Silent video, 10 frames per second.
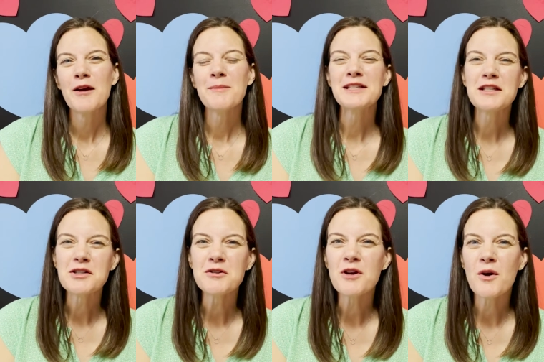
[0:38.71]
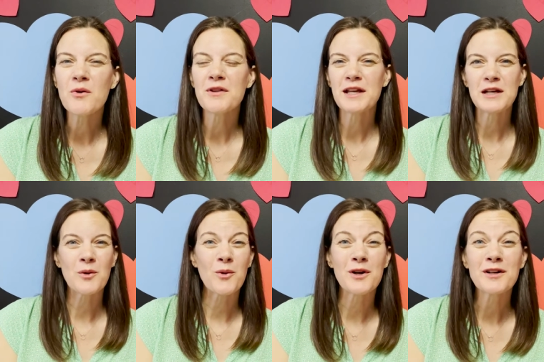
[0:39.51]
But did you know that in
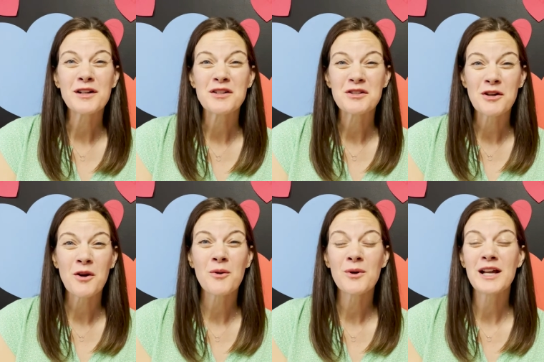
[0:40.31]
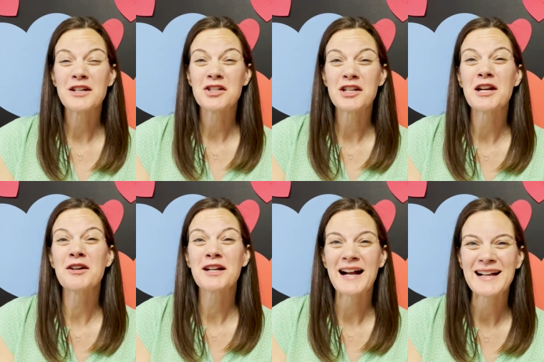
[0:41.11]
order to show and
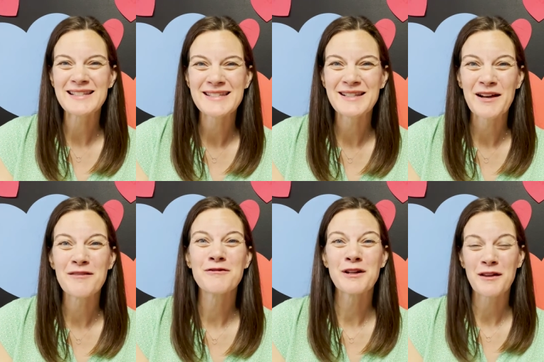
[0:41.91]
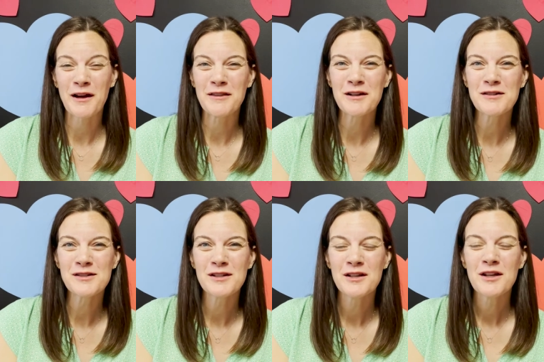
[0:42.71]
share God's love with
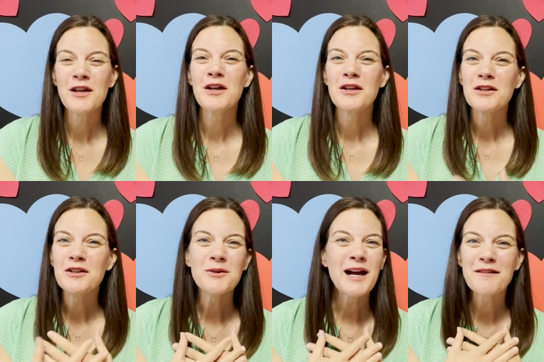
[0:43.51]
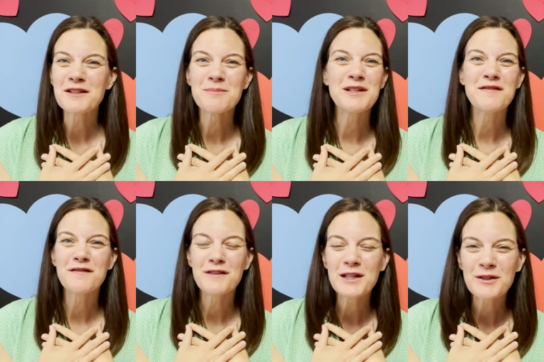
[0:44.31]
others, you have to be
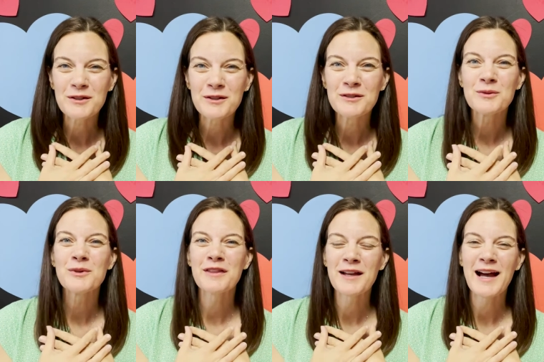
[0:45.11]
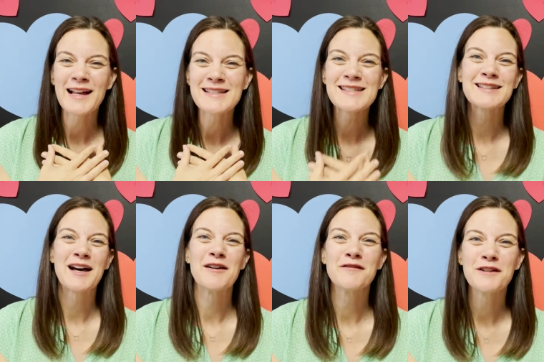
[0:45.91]
filled with God's
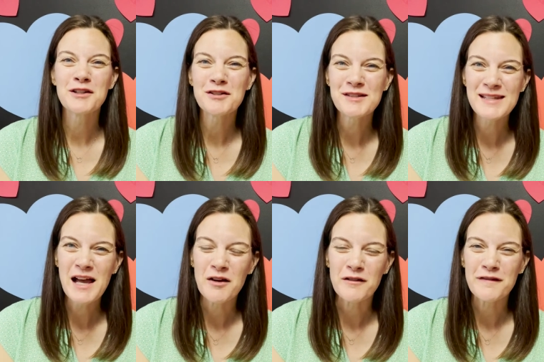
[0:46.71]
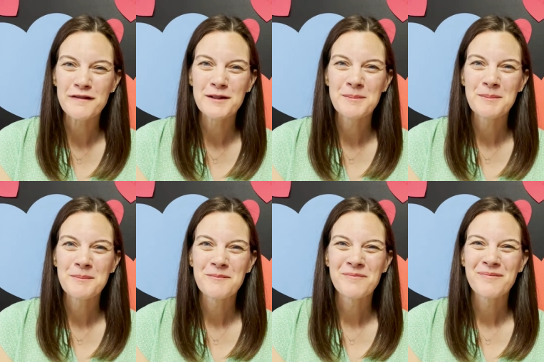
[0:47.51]
love yourself?
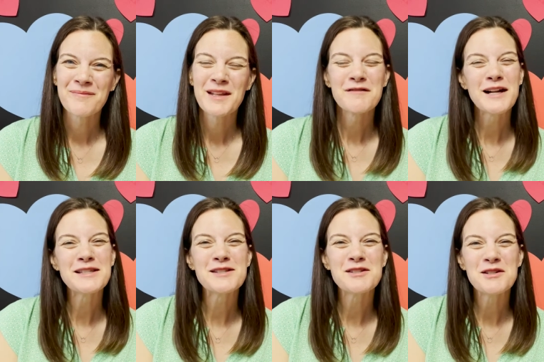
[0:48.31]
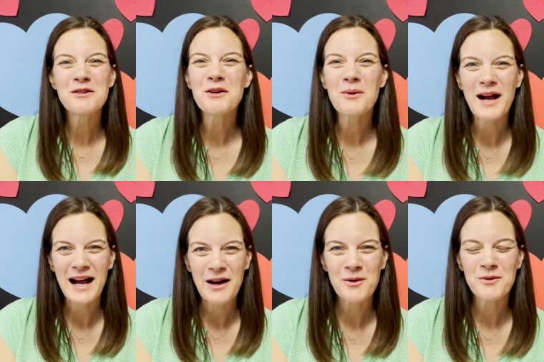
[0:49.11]
Friends, do you know
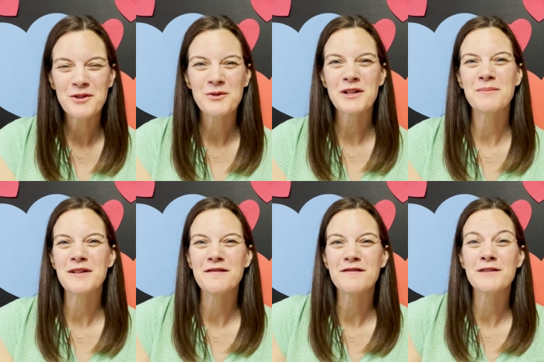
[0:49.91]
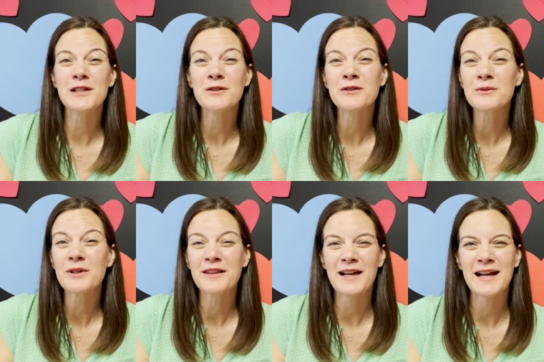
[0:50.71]
how you can be filled
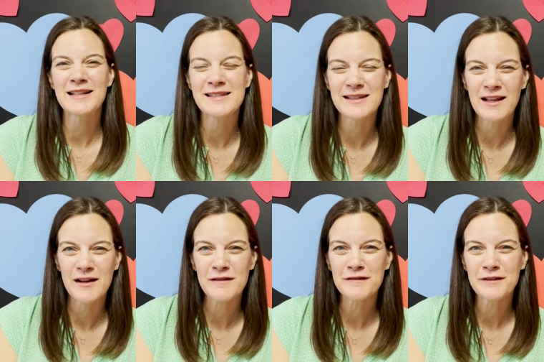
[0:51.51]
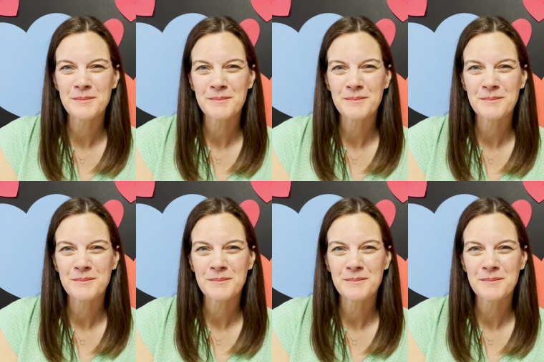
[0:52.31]
with God's love?